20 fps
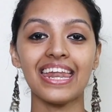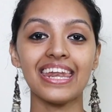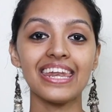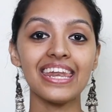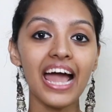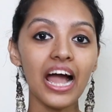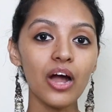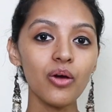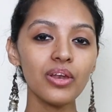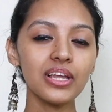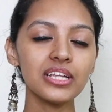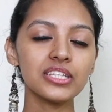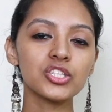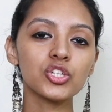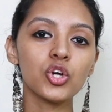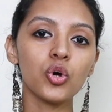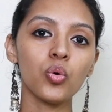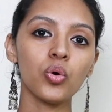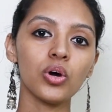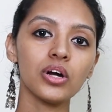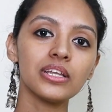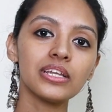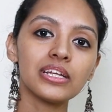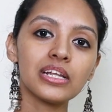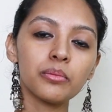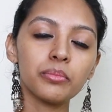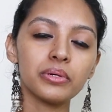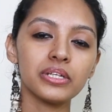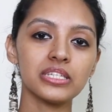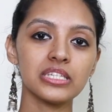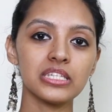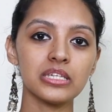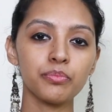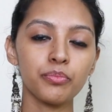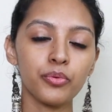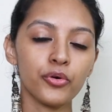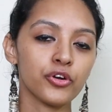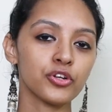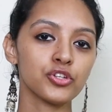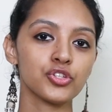Now let's go a little bit
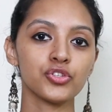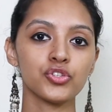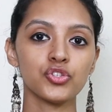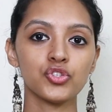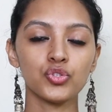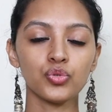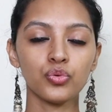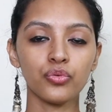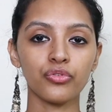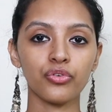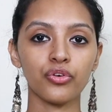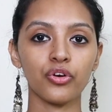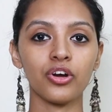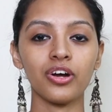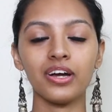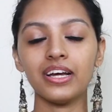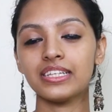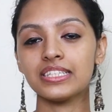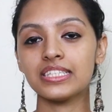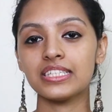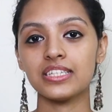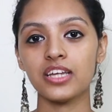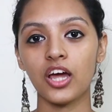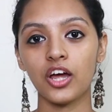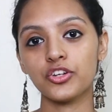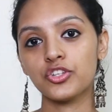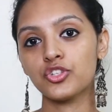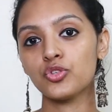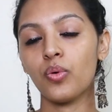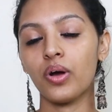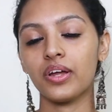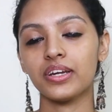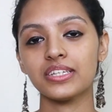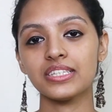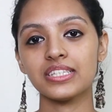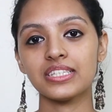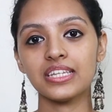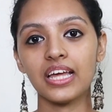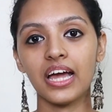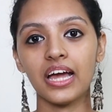deeper into the sutra and start to
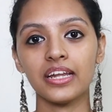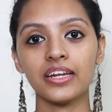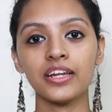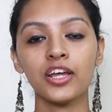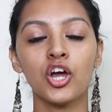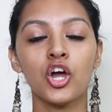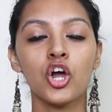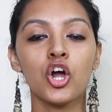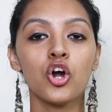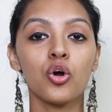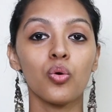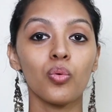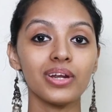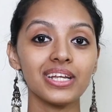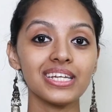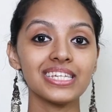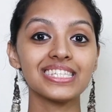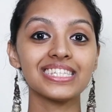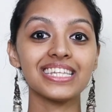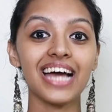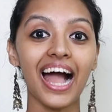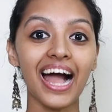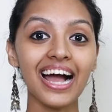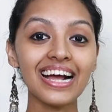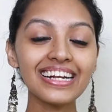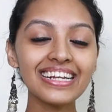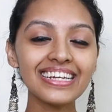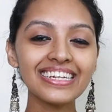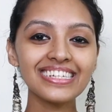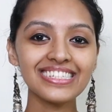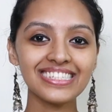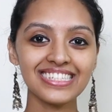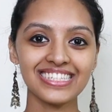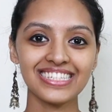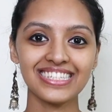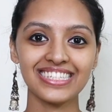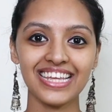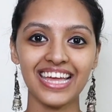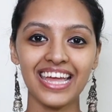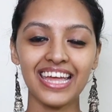understand what exactly is it
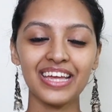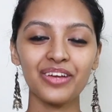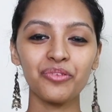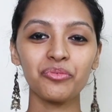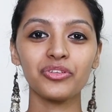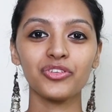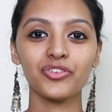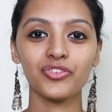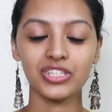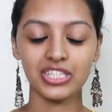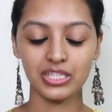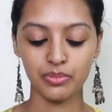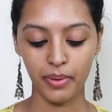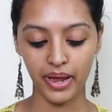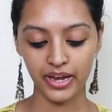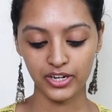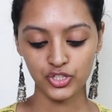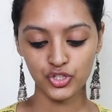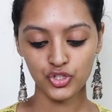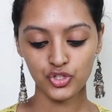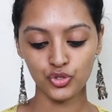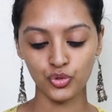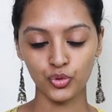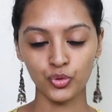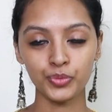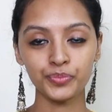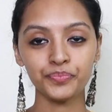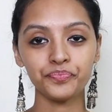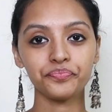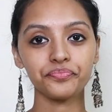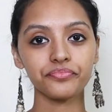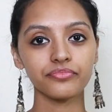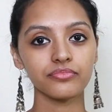saying with respect to